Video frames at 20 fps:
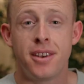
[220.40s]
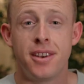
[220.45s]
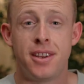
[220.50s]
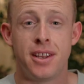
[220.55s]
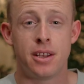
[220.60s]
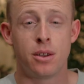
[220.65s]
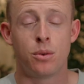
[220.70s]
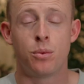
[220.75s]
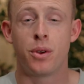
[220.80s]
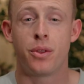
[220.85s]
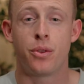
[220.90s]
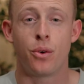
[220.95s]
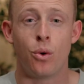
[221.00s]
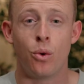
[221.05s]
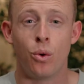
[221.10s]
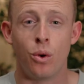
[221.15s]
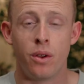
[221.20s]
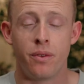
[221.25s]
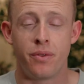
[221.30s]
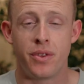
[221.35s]
deal with
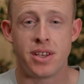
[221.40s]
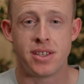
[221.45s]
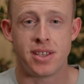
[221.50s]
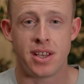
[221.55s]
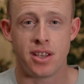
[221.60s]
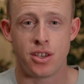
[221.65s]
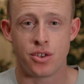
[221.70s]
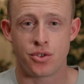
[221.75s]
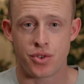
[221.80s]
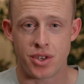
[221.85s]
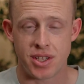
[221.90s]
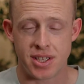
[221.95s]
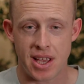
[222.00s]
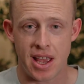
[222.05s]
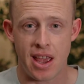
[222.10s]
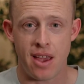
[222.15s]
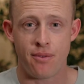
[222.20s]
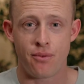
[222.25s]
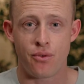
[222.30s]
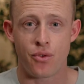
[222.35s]
all of these injuries
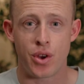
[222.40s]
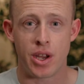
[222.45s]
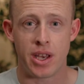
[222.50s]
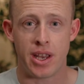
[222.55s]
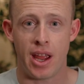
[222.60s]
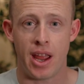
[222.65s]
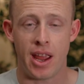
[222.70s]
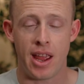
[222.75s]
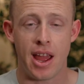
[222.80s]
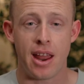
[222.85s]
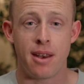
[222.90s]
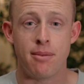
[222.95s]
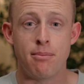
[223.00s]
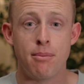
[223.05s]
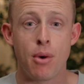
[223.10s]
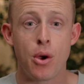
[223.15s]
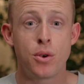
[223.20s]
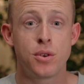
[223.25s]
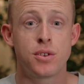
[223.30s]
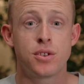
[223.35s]
every day, and
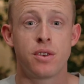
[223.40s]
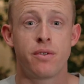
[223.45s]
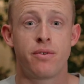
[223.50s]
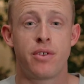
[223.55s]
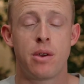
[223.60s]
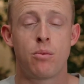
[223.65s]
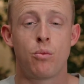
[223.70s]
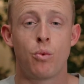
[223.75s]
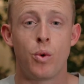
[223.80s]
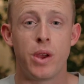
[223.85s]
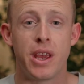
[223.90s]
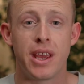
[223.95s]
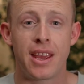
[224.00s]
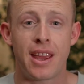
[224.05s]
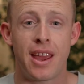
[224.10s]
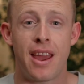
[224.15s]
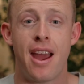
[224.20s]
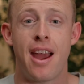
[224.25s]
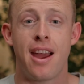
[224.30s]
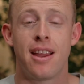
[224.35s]
most of them we
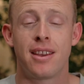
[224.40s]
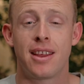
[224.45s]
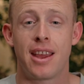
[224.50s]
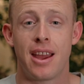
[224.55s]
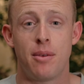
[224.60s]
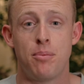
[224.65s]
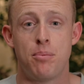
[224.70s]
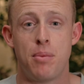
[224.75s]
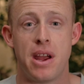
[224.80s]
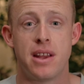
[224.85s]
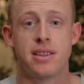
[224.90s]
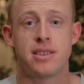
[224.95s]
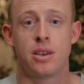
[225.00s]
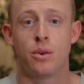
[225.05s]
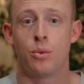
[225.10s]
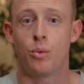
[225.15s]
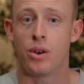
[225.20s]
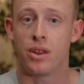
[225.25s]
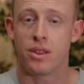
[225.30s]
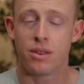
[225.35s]
can get better
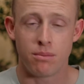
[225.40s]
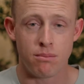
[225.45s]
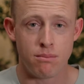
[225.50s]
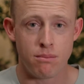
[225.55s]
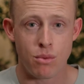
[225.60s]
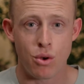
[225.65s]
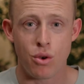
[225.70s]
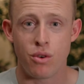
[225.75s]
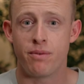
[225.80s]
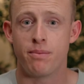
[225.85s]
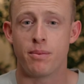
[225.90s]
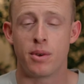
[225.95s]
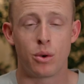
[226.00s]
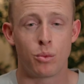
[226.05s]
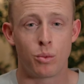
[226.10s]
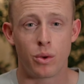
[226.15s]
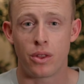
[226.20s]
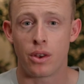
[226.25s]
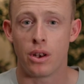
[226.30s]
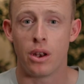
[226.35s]
with movement,
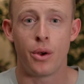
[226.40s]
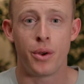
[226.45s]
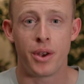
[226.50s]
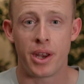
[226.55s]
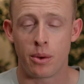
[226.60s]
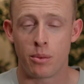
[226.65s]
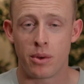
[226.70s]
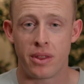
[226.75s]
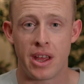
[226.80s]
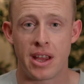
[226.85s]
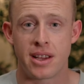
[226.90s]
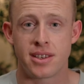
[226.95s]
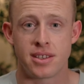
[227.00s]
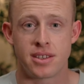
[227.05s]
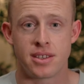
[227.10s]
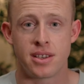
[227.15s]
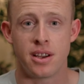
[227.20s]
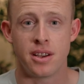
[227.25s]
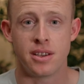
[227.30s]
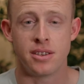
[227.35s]
with loading, with
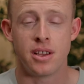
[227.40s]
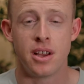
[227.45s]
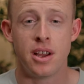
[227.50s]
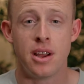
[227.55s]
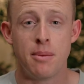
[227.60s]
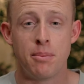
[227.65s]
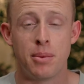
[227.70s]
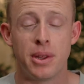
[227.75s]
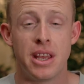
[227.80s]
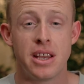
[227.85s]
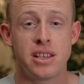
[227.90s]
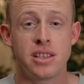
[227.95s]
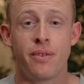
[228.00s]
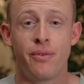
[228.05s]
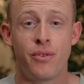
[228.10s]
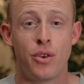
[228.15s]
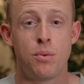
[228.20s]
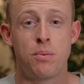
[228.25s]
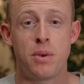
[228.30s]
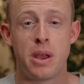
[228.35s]
exercise. But there's a
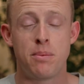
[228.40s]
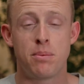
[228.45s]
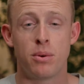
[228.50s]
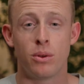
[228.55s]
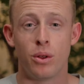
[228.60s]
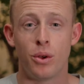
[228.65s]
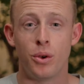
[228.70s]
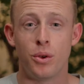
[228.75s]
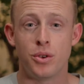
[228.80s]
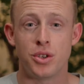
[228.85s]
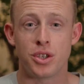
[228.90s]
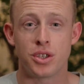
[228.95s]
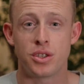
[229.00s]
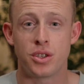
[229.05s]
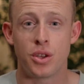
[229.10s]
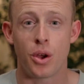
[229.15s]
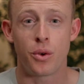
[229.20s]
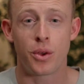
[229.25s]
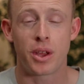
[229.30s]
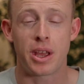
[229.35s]
few people who just
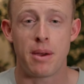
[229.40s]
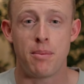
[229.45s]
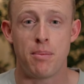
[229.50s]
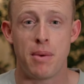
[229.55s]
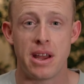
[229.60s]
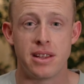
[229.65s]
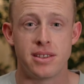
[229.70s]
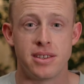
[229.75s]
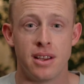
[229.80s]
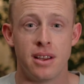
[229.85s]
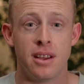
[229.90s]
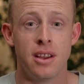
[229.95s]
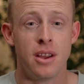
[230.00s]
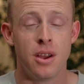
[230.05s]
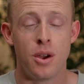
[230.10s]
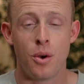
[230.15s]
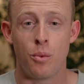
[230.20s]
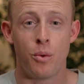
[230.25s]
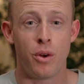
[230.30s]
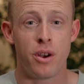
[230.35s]
don't get better.
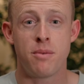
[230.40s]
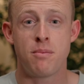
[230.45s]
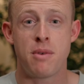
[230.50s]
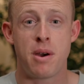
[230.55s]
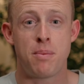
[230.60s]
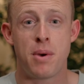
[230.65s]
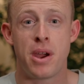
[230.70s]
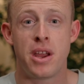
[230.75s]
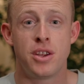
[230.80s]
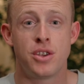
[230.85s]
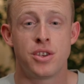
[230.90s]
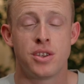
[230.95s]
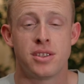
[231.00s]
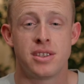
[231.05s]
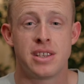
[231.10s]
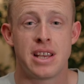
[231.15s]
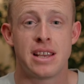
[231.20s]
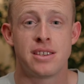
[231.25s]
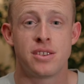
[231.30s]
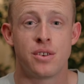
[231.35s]
One of my
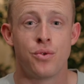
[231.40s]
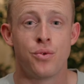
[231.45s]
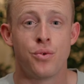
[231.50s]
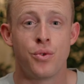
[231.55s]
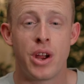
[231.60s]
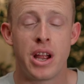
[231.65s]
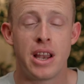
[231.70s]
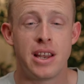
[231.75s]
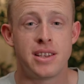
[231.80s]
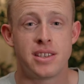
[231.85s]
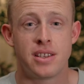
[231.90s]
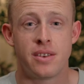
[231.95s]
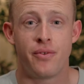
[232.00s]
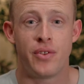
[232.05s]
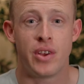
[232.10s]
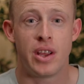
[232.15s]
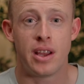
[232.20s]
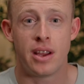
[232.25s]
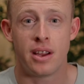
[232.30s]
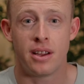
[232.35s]
patients has a really
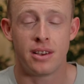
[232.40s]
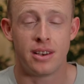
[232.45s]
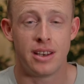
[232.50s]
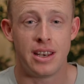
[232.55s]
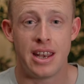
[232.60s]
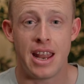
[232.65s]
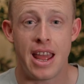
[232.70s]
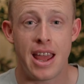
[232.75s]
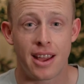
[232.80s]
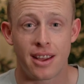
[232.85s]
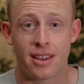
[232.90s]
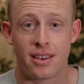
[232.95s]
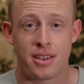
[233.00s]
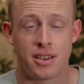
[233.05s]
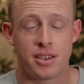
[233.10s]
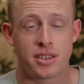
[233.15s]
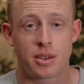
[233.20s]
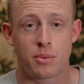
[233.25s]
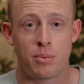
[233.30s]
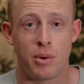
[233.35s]
severe neck
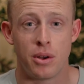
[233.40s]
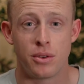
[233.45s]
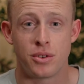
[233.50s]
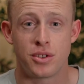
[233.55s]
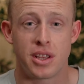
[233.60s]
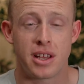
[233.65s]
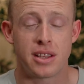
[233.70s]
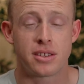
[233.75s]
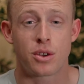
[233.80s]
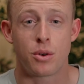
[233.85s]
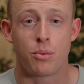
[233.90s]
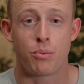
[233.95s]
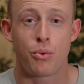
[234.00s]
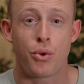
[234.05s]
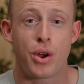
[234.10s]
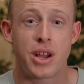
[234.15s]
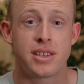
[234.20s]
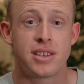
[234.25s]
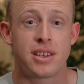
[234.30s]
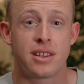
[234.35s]
disc bulge that's
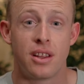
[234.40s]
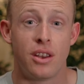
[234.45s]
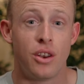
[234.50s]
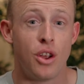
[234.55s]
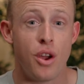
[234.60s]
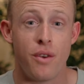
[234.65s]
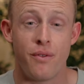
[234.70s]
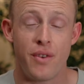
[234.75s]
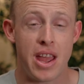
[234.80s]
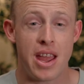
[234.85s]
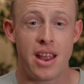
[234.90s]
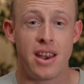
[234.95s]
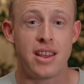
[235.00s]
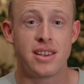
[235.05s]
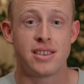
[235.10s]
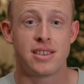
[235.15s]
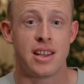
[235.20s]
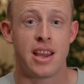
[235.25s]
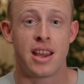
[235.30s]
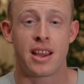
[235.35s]
compressing the nerve in
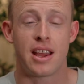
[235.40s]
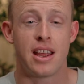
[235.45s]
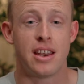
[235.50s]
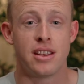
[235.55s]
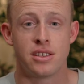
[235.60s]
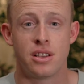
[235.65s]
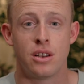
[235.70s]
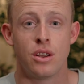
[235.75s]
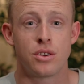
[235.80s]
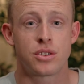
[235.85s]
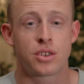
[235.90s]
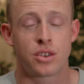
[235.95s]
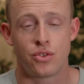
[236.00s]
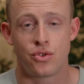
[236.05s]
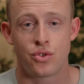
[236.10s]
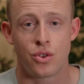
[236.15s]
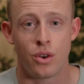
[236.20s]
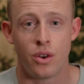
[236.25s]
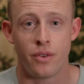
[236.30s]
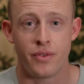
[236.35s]
his neck, and he's lost
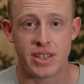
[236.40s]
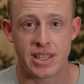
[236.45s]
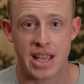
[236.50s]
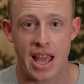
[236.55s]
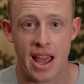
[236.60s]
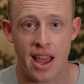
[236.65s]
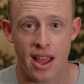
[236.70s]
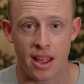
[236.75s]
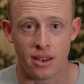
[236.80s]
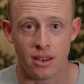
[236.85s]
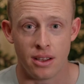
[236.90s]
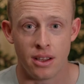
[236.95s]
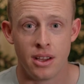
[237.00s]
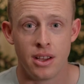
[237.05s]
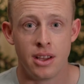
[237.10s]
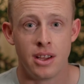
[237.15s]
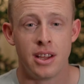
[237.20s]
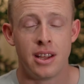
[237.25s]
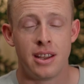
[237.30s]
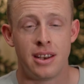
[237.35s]
control of his hand.
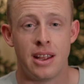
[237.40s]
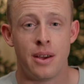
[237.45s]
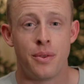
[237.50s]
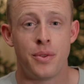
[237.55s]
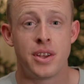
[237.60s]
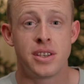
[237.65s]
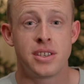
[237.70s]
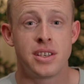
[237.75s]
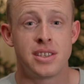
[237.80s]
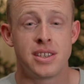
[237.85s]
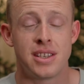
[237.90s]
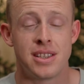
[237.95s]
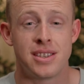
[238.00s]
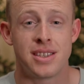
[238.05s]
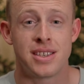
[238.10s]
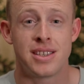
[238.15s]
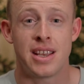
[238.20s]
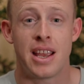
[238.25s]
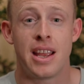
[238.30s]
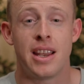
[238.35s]
Now, this is
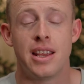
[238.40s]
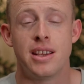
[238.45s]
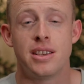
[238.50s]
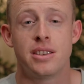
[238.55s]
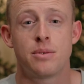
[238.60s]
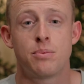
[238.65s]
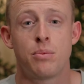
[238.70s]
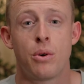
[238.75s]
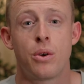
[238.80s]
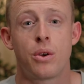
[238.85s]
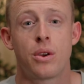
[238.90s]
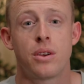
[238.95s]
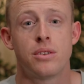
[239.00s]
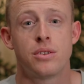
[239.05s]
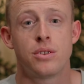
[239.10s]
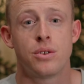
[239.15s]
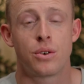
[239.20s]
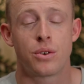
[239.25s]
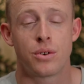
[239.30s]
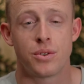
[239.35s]
insane. He's spoken
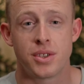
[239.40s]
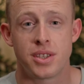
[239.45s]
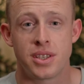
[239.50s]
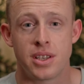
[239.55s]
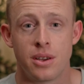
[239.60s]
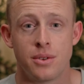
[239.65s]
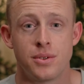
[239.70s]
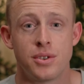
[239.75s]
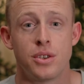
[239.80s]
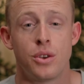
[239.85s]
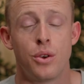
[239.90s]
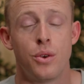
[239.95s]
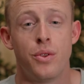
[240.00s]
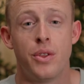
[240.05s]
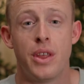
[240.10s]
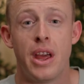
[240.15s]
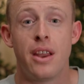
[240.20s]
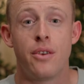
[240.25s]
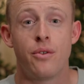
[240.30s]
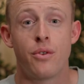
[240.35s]
to a consultant who
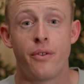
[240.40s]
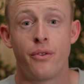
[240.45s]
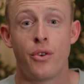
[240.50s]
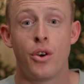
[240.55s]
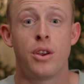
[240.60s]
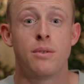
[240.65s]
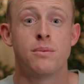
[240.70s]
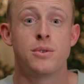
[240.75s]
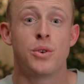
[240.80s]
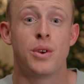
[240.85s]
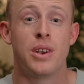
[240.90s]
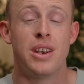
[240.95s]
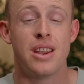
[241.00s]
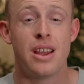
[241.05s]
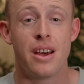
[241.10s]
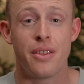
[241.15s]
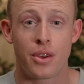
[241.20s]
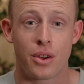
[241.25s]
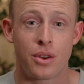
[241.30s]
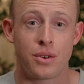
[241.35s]
then referred him to another